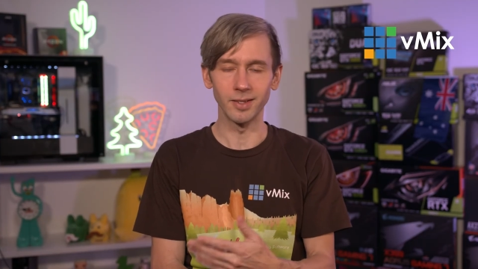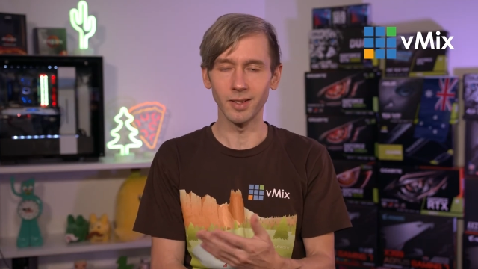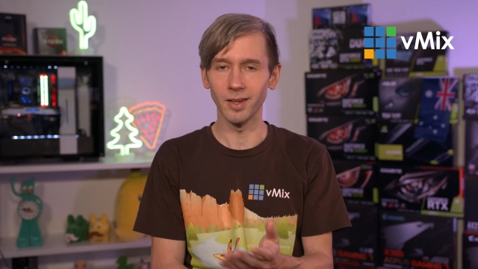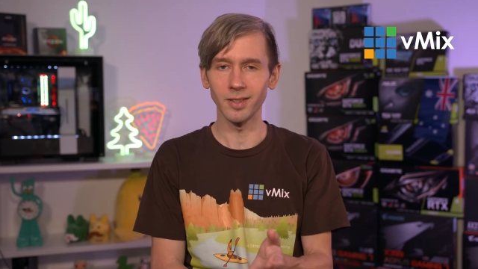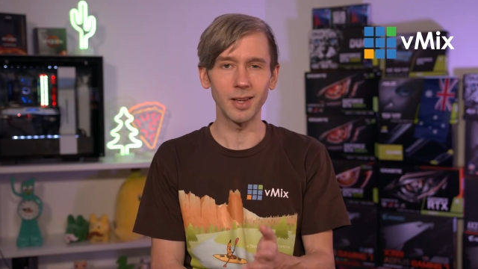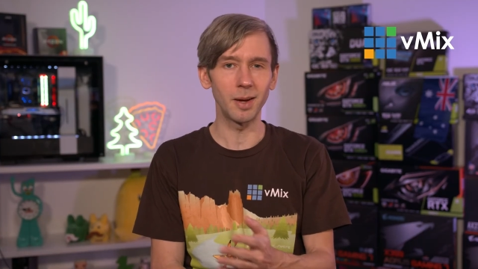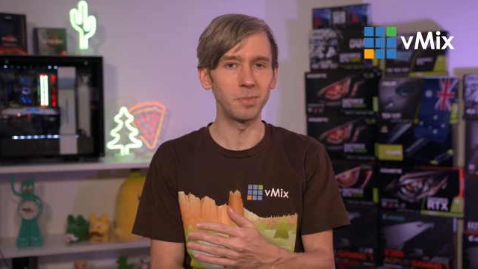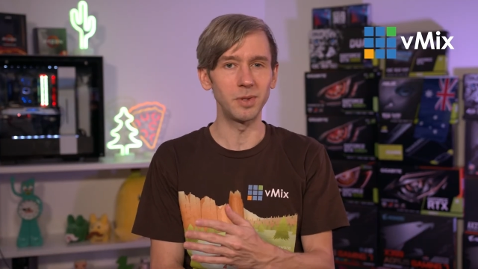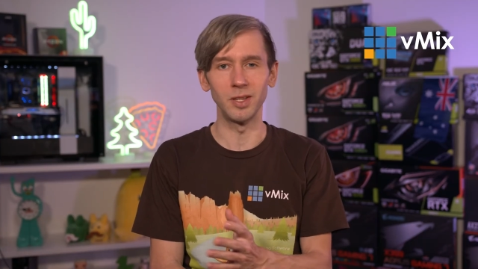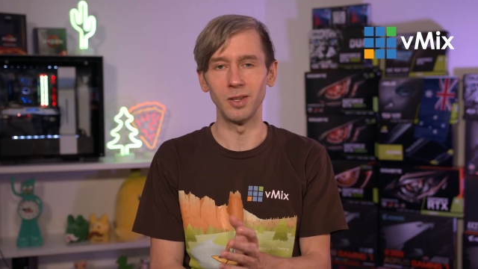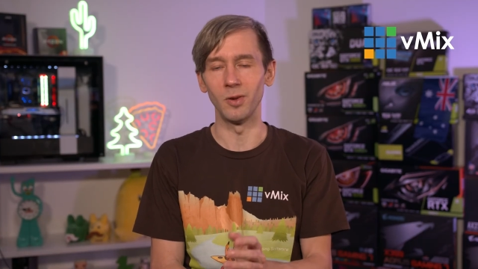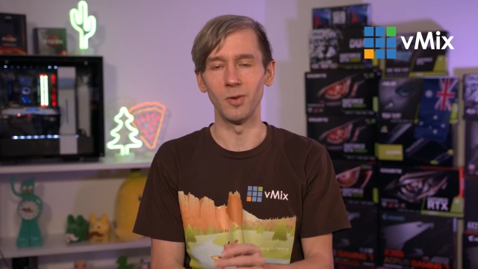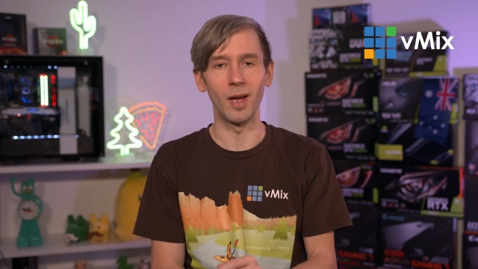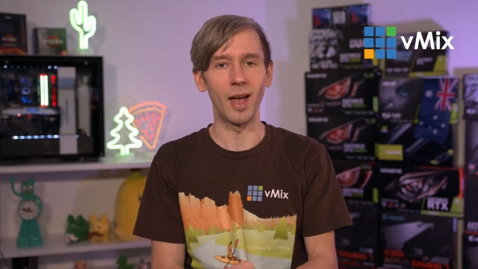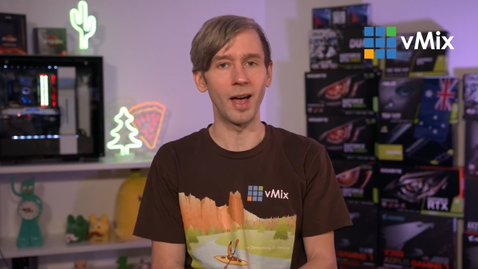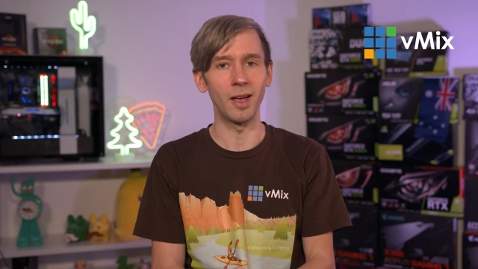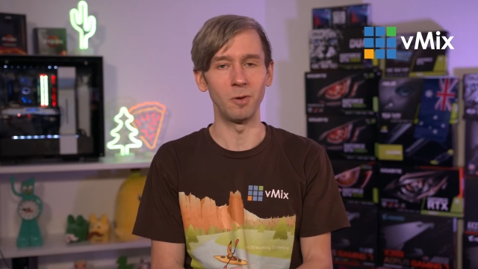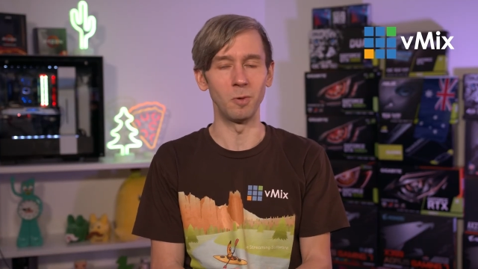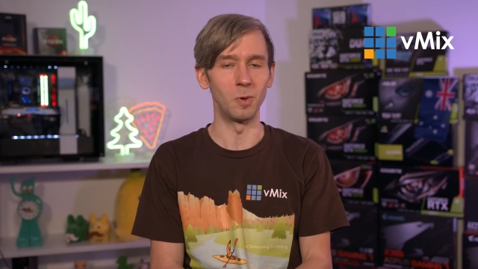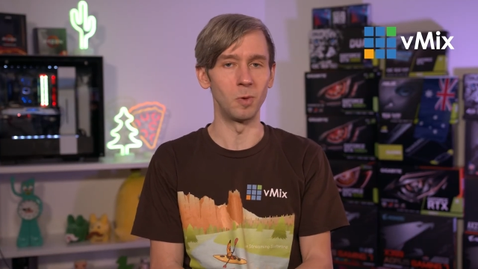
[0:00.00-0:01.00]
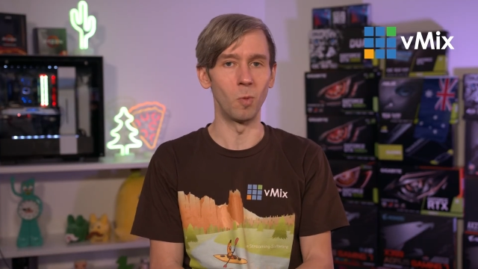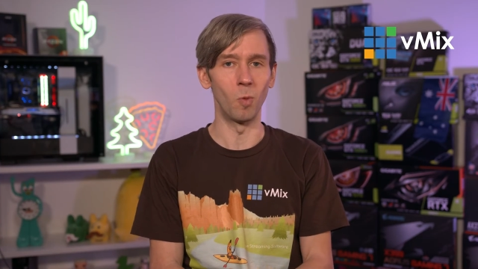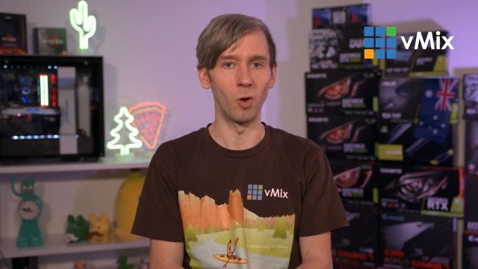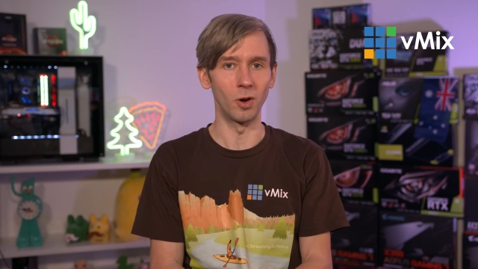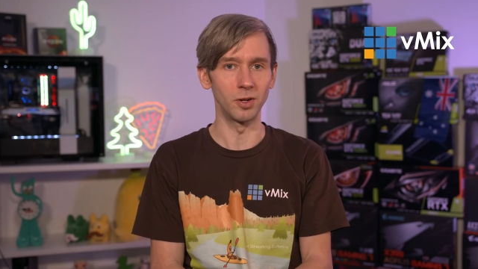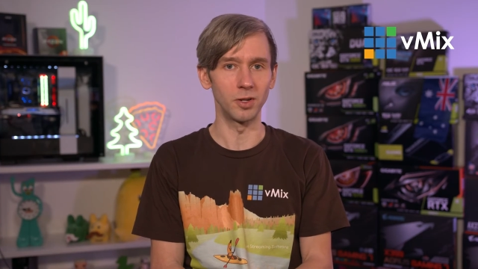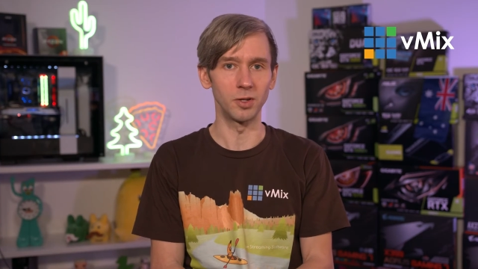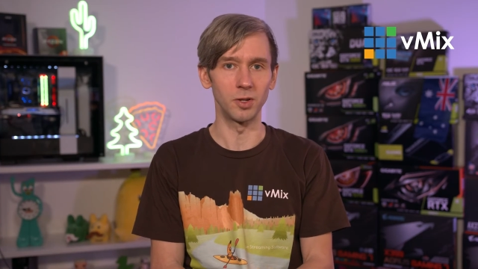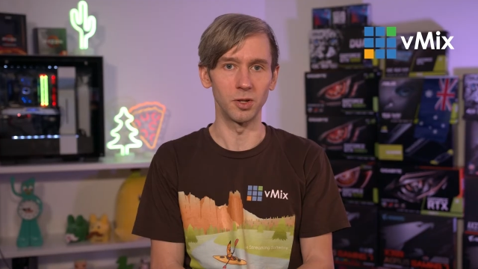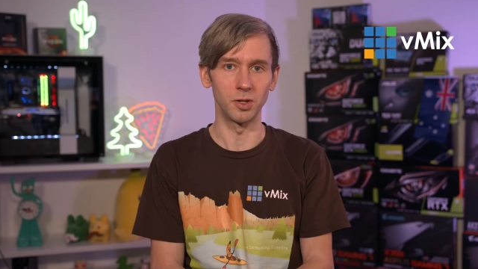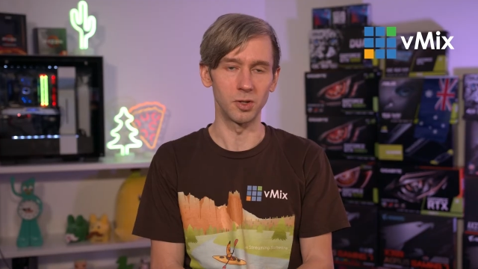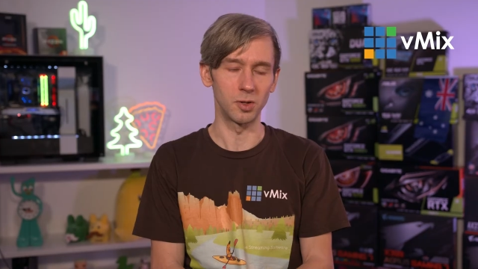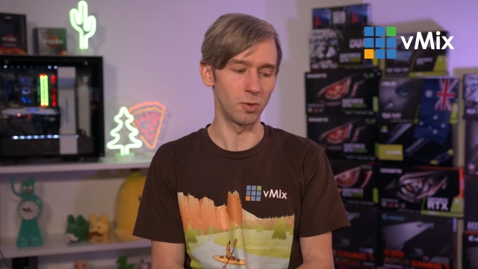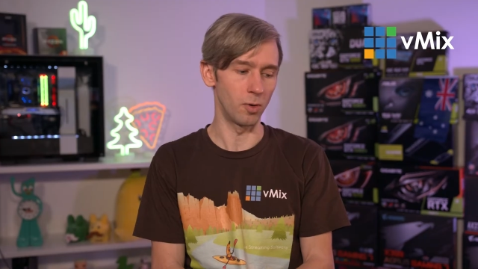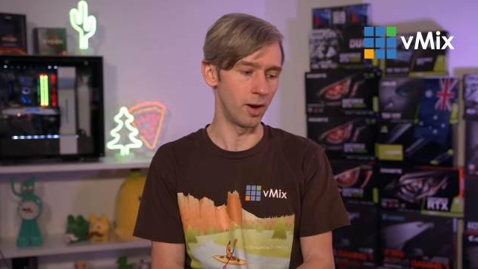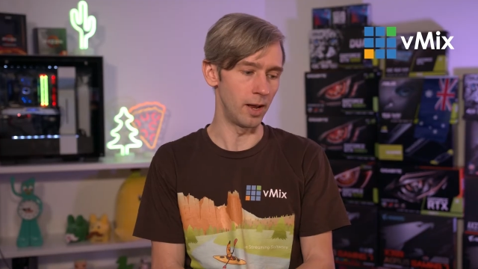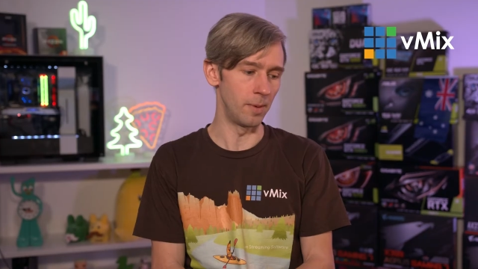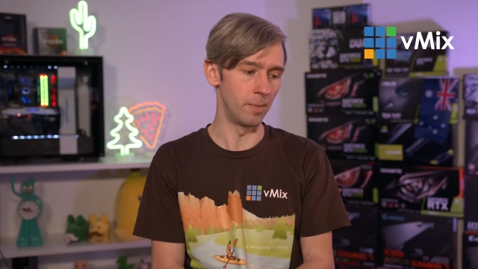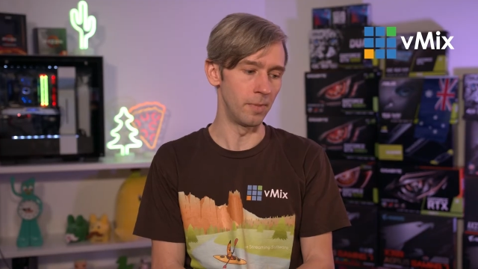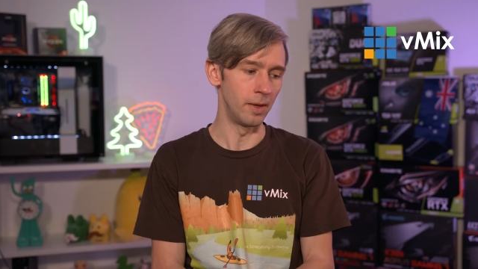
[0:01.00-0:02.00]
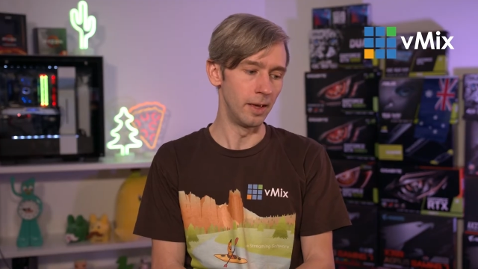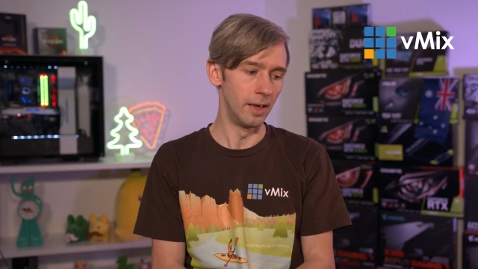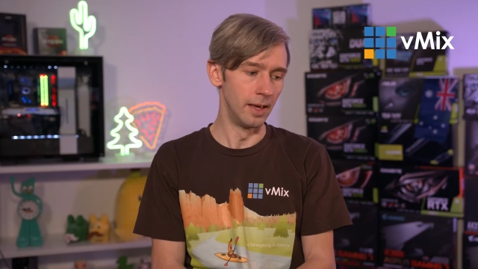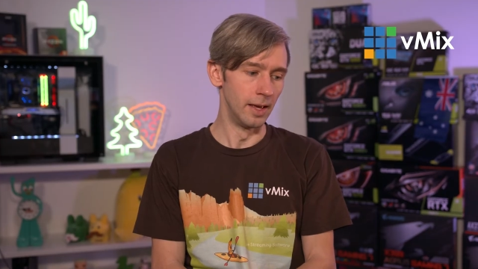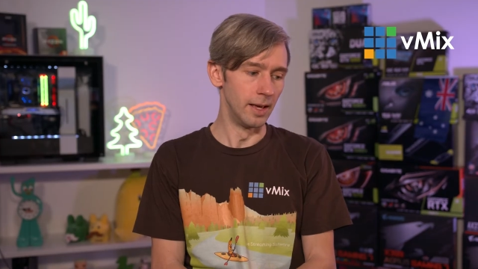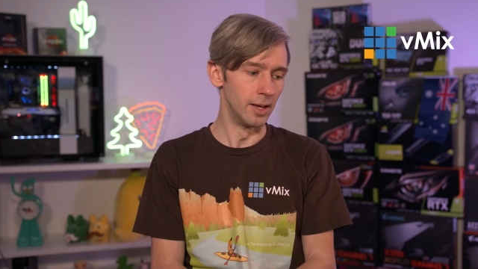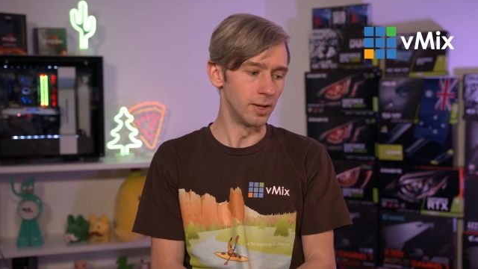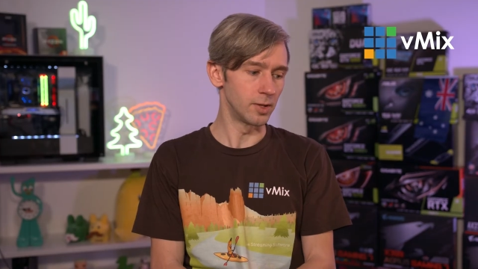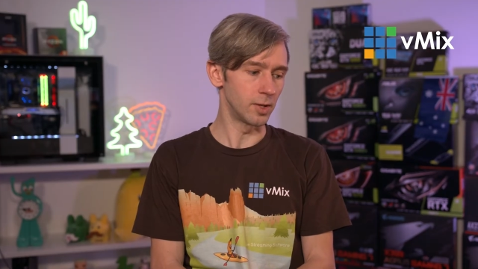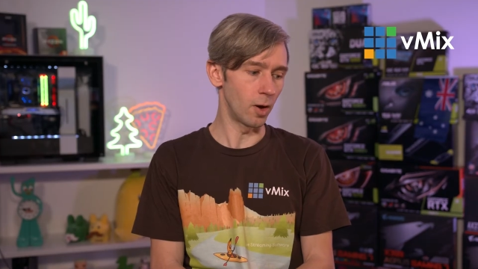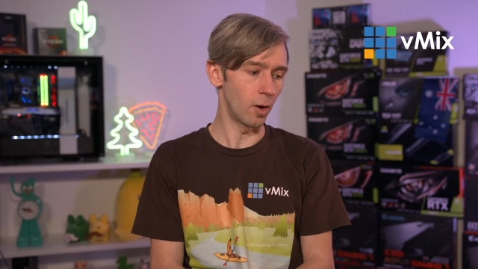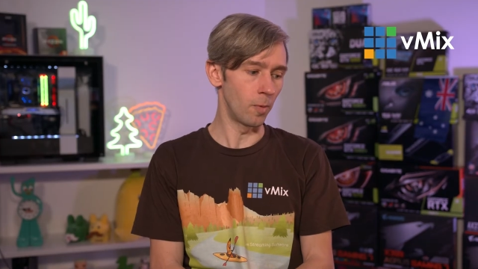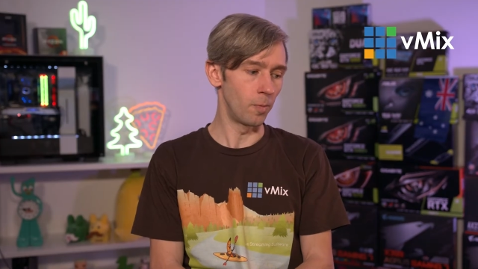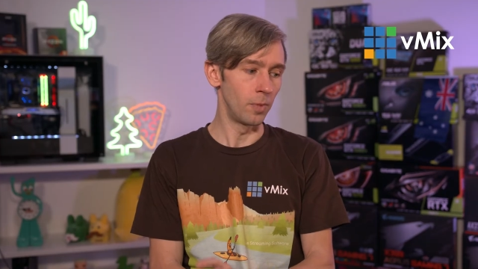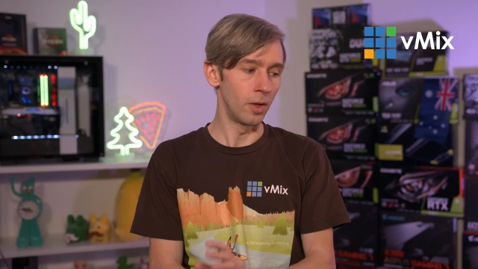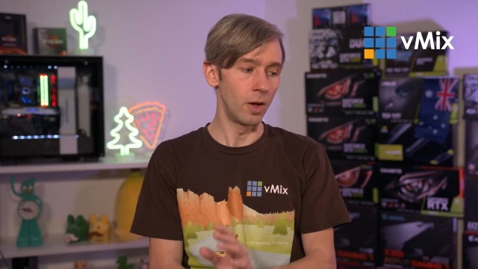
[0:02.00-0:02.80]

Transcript: So it's up to you how you would want to stream so